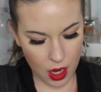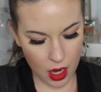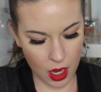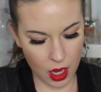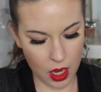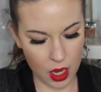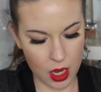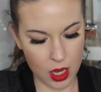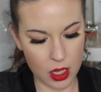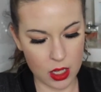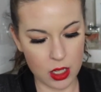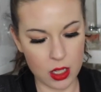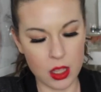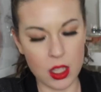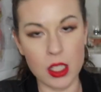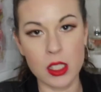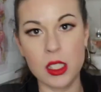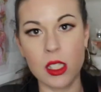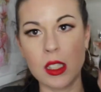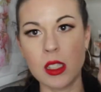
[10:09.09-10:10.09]
And
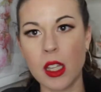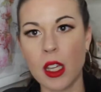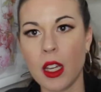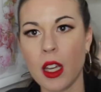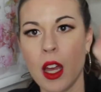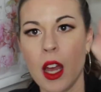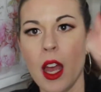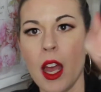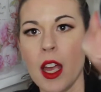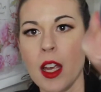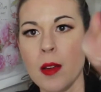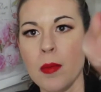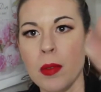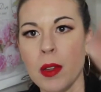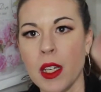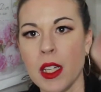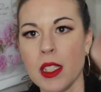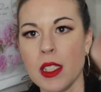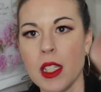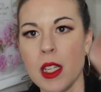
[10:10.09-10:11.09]
this is like an
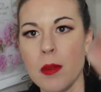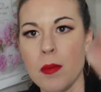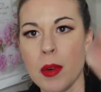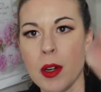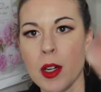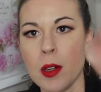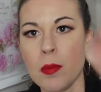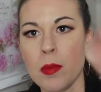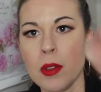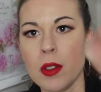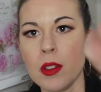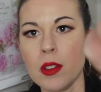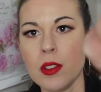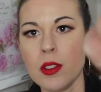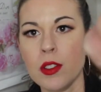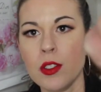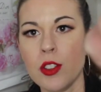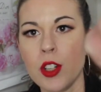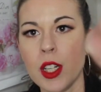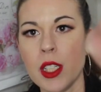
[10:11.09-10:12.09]
eggplanty
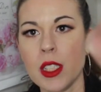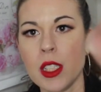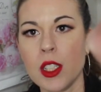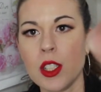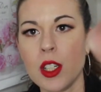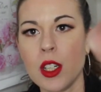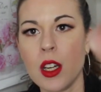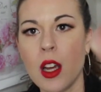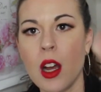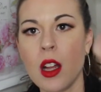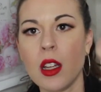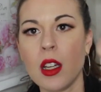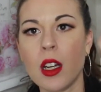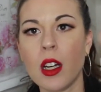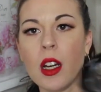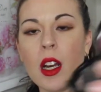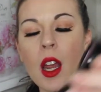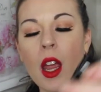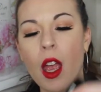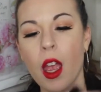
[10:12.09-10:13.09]
purple transition
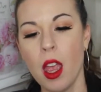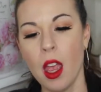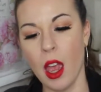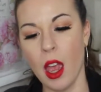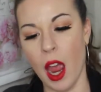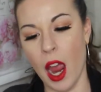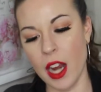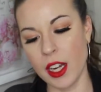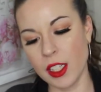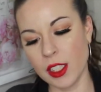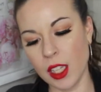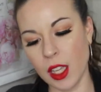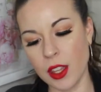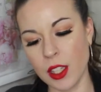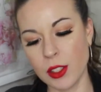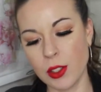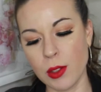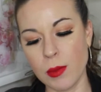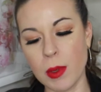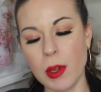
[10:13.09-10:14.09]
color. I just thought
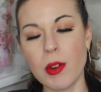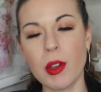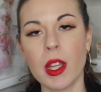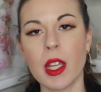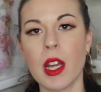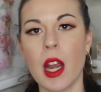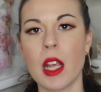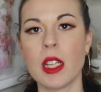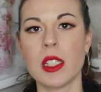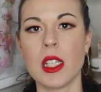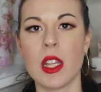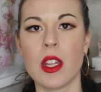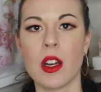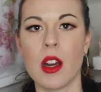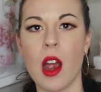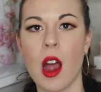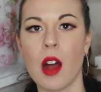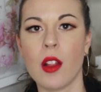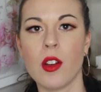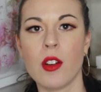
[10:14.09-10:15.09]
this would be really nice
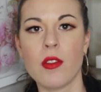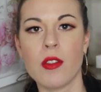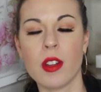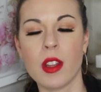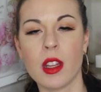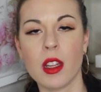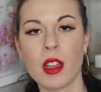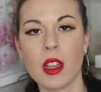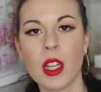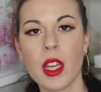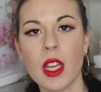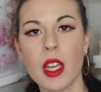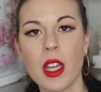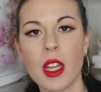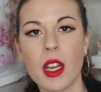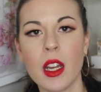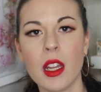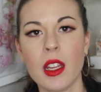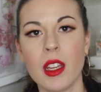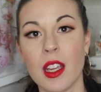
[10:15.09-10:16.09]
either all over the
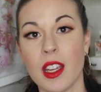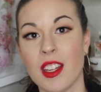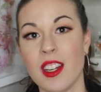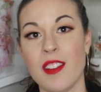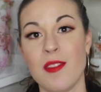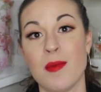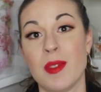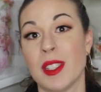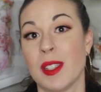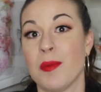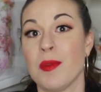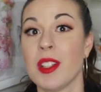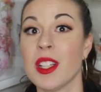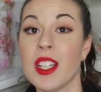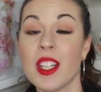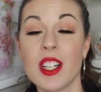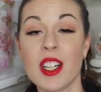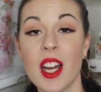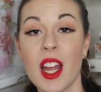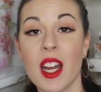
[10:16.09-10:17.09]
lid. I could even put some
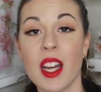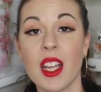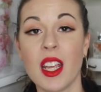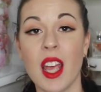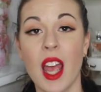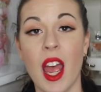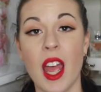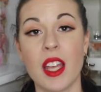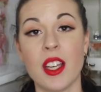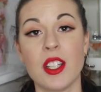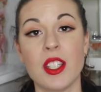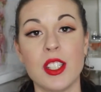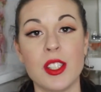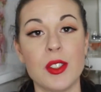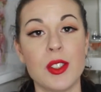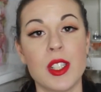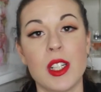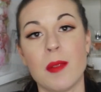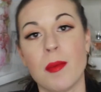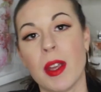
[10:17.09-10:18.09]
glitter on it. I could
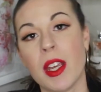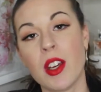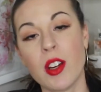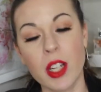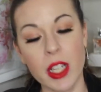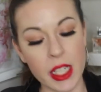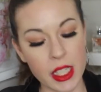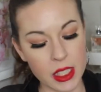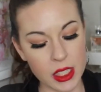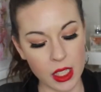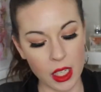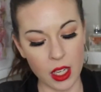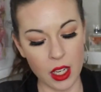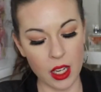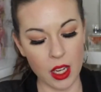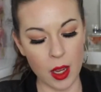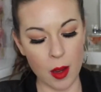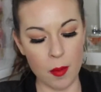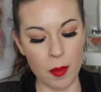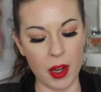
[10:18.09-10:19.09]
use it in my crease.
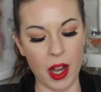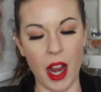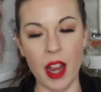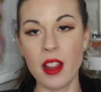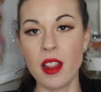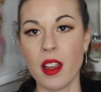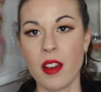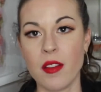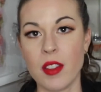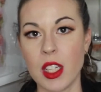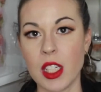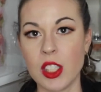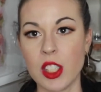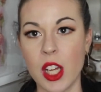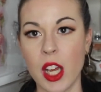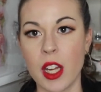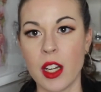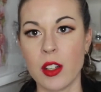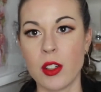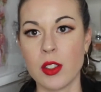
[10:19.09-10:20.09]
But I love these
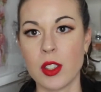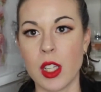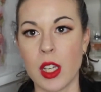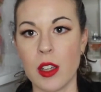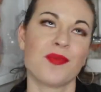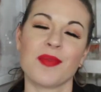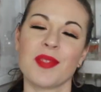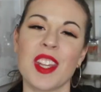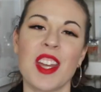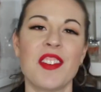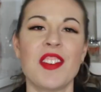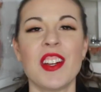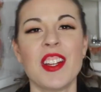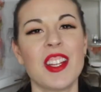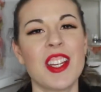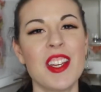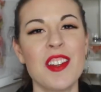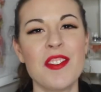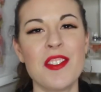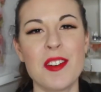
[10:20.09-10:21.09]
shadows. If you're
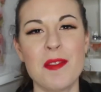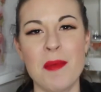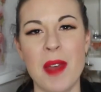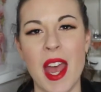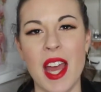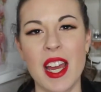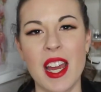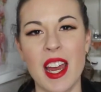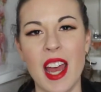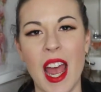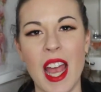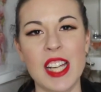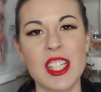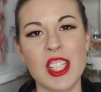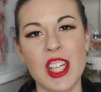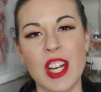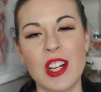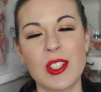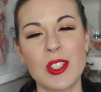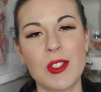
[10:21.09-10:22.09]
looking for matte
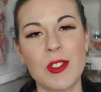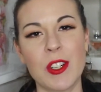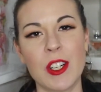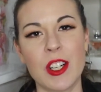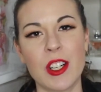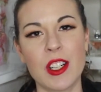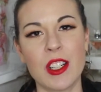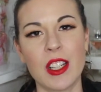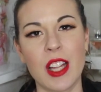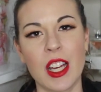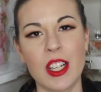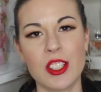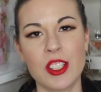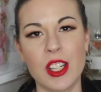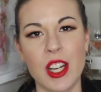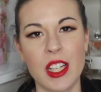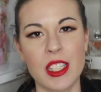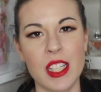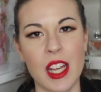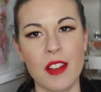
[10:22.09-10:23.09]
eyeshadows for your
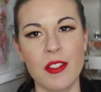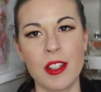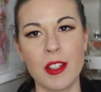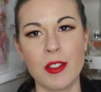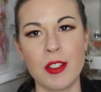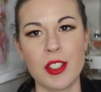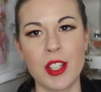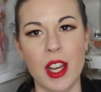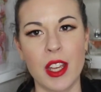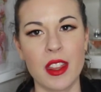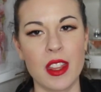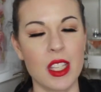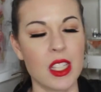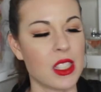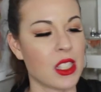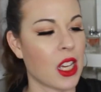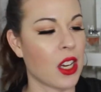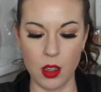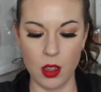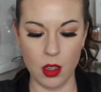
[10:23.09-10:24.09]
collection, I definitely would check
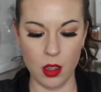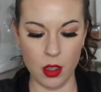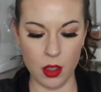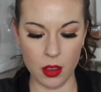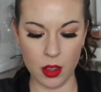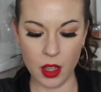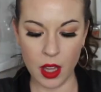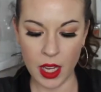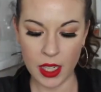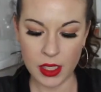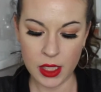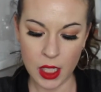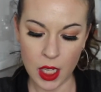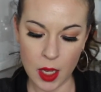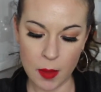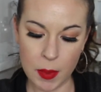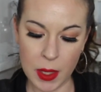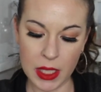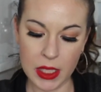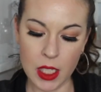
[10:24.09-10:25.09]
these out. The last thing
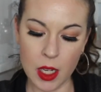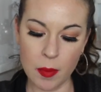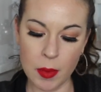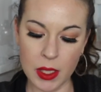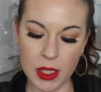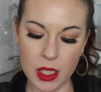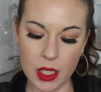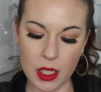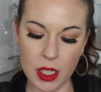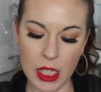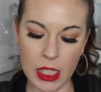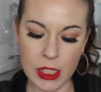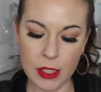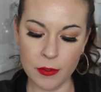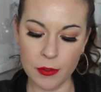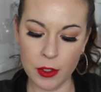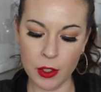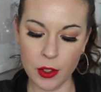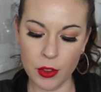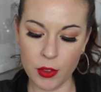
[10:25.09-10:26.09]
I picked up is a NYX
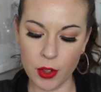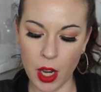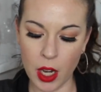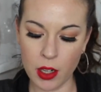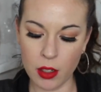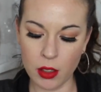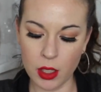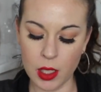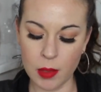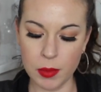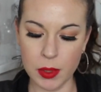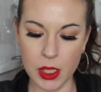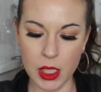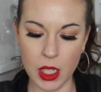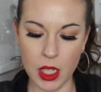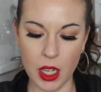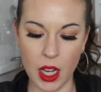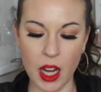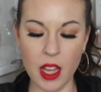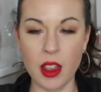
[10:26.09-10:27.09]
Full Throttle
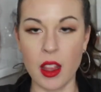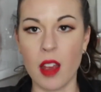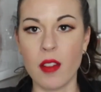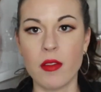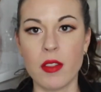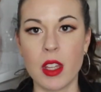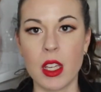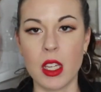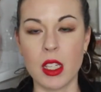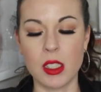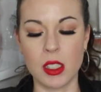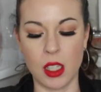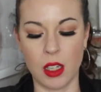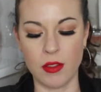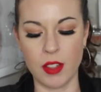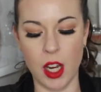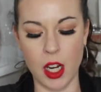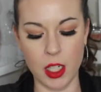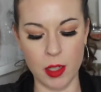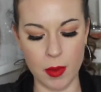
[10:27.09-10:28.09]
lipstick, and I love these.
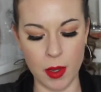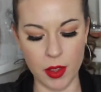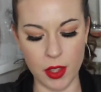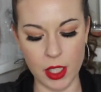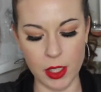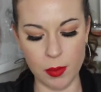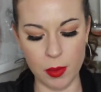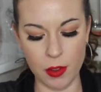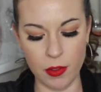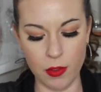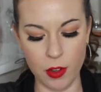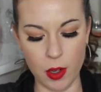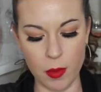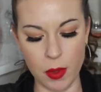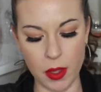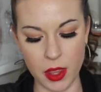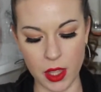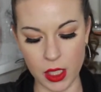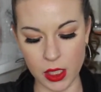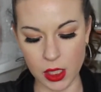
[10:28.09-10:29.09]
I've talked about these before,
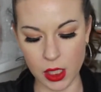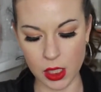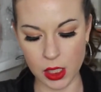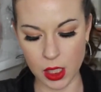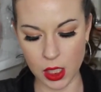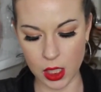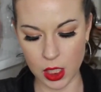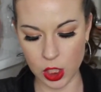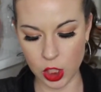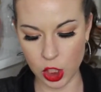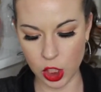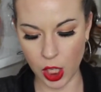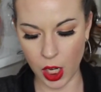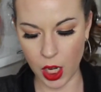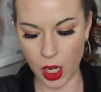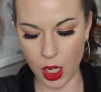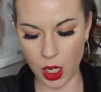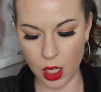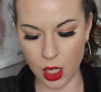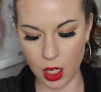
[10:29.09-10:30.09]
but this is in the
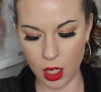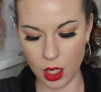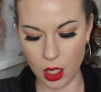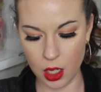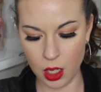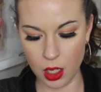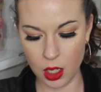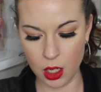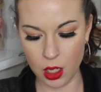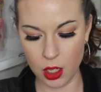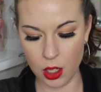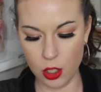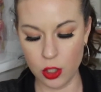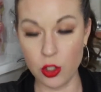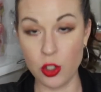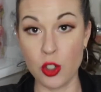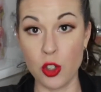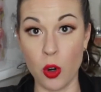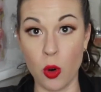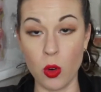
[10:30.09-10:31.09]
shade
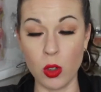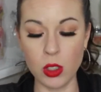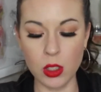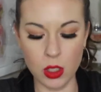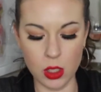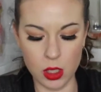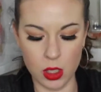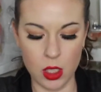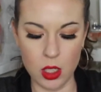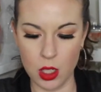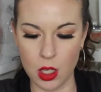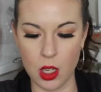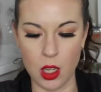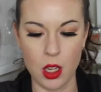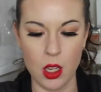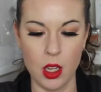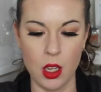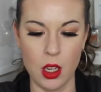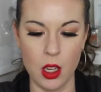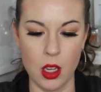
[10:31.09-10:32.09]
Jolt.
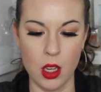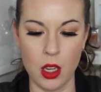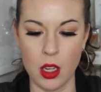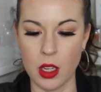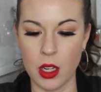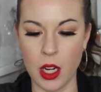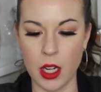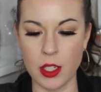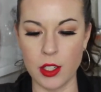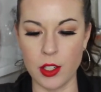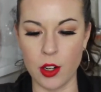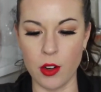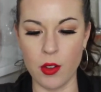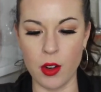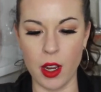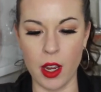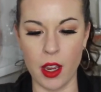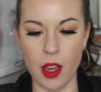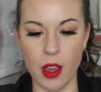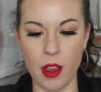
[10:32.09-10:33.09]
And I
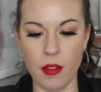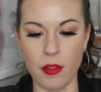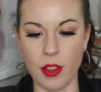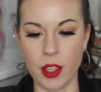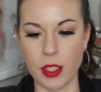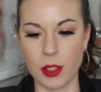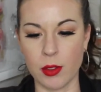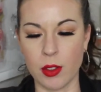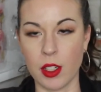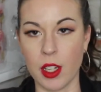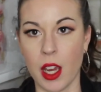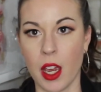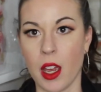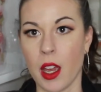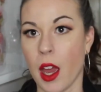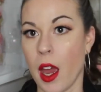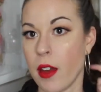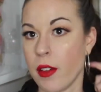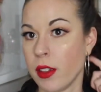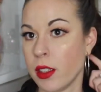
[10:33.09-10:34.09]
don't have this one yet,
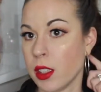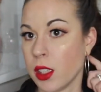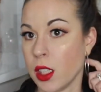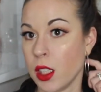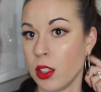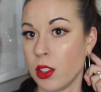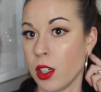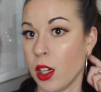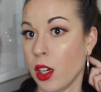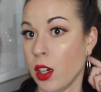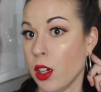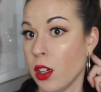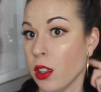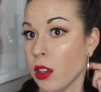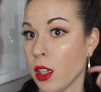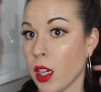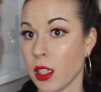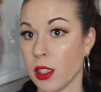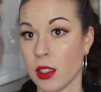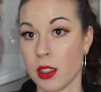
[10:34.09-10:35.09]
obviously, duh.
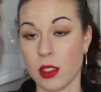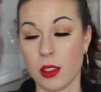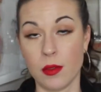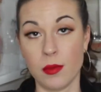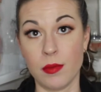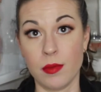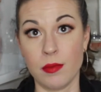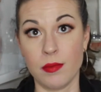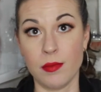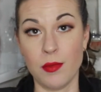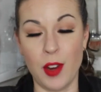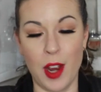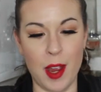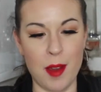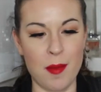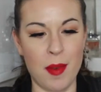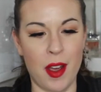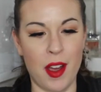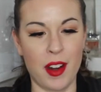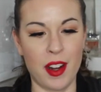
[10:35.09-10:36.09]
That's why
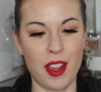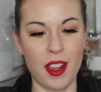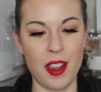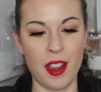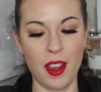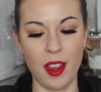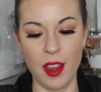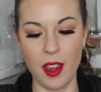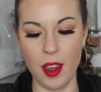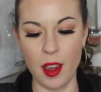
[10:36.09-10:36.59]
I bought it.